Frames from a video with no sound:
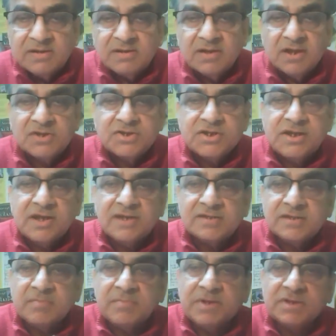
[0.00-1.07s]
Russia is
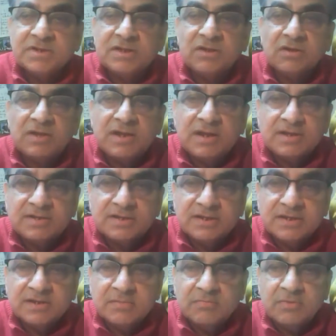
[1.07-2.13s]
embracing
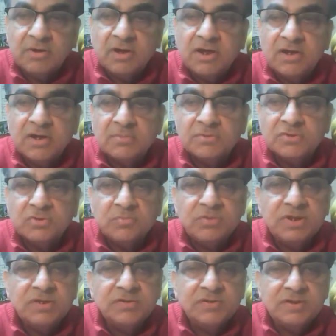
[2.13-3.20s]
oligarchy, void of
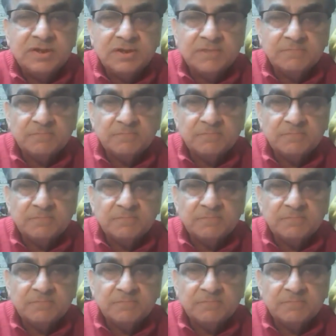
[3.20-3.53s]
Soviet Union.